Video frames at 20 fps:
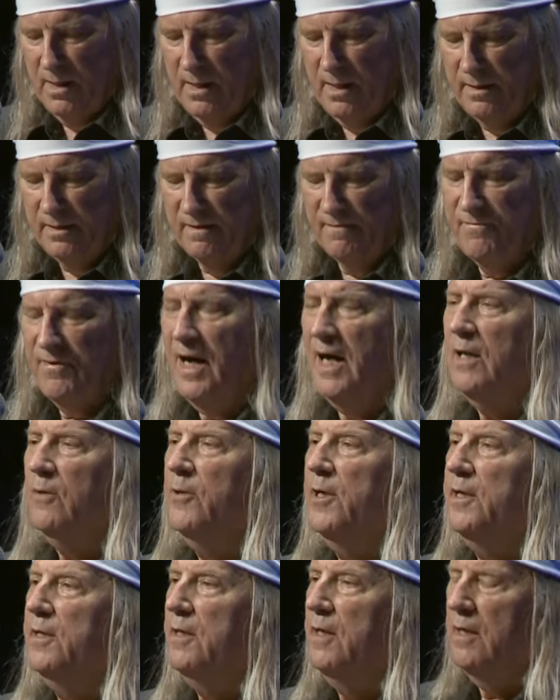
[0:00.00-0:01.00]
In the
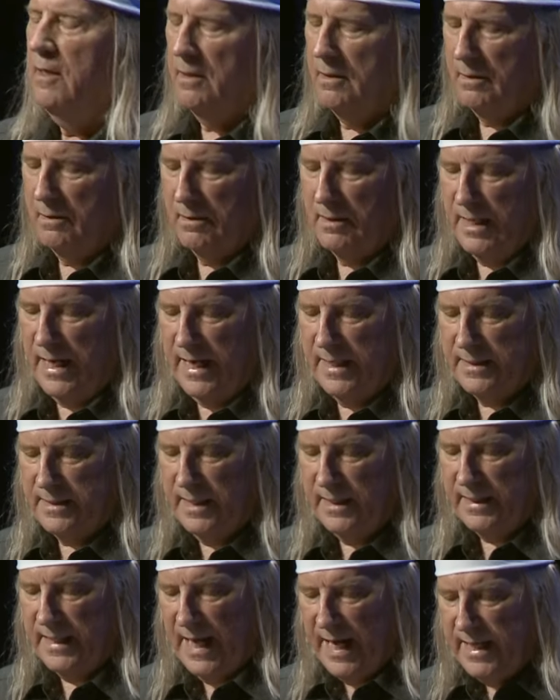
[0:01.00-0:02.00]
following year,
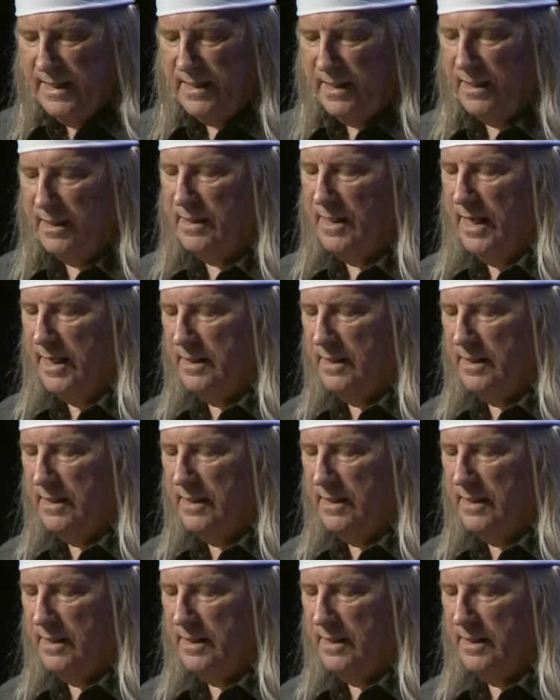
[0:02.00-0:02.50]
1880,